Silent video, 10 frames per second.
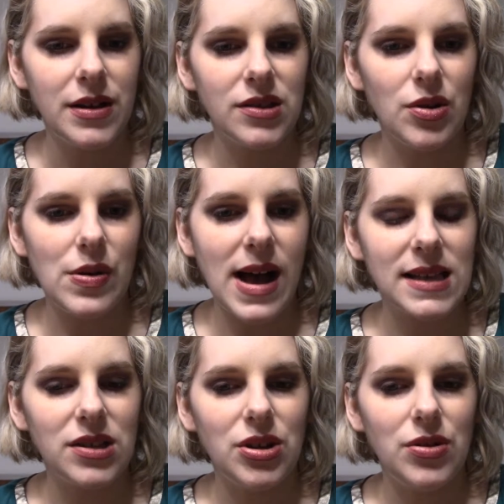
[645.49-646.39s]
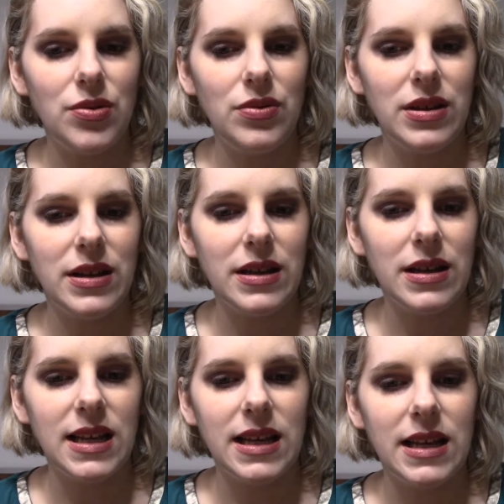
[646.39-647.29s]
So acetone
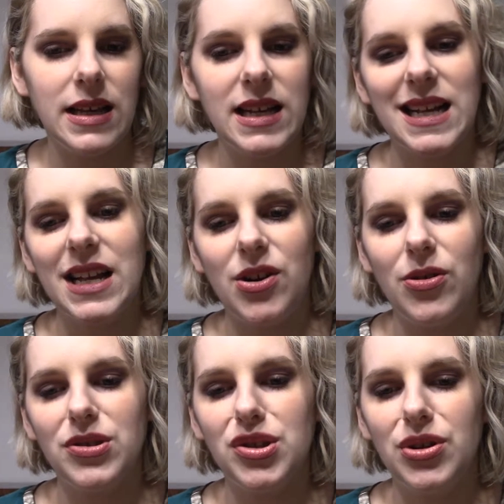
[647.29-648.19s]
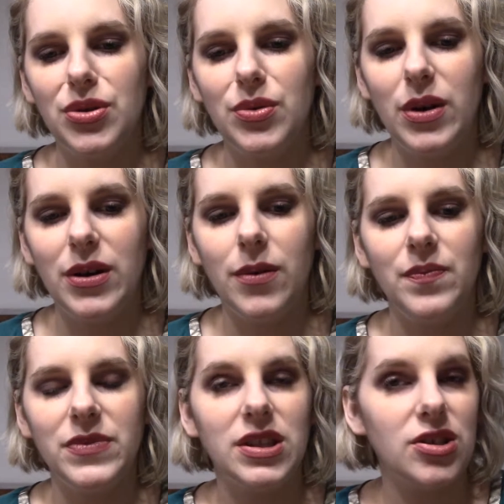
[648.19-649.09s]
can
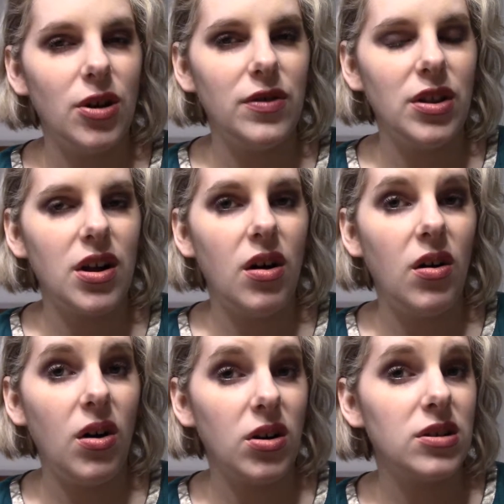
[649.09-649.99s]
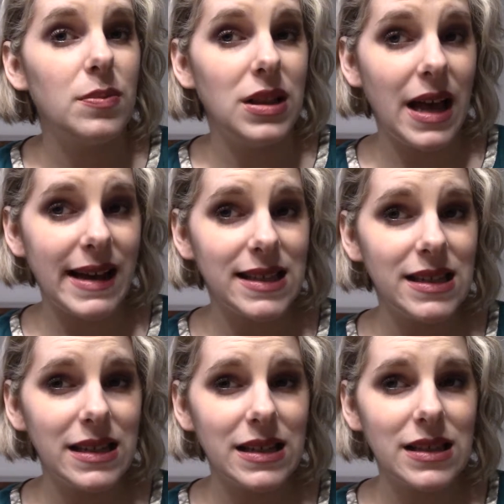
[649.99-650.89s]
also dissolve a lot of hard
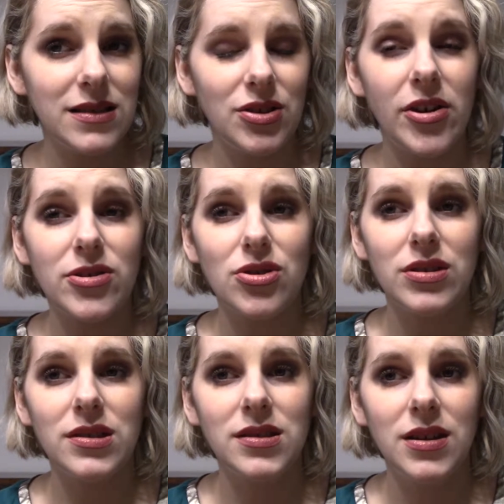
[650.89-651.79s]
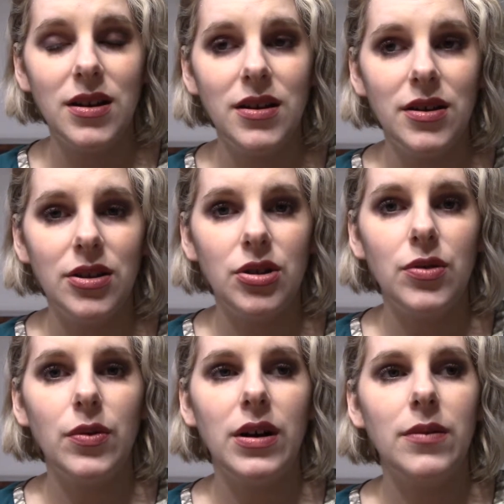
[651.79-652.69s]
plastics, not just, you
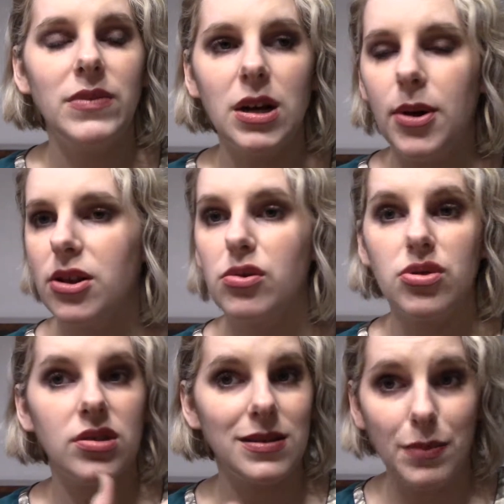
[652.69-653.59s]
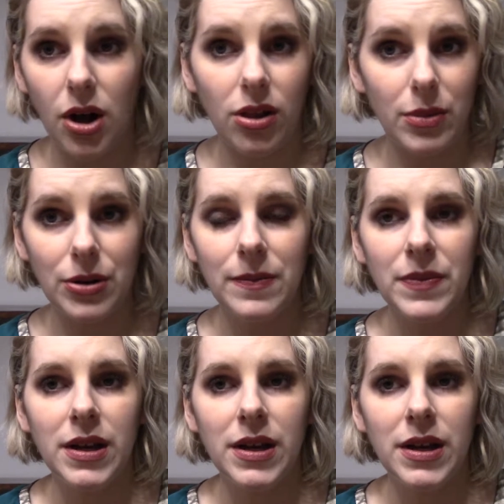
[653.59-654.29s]
know, nail polish, which is a polymer,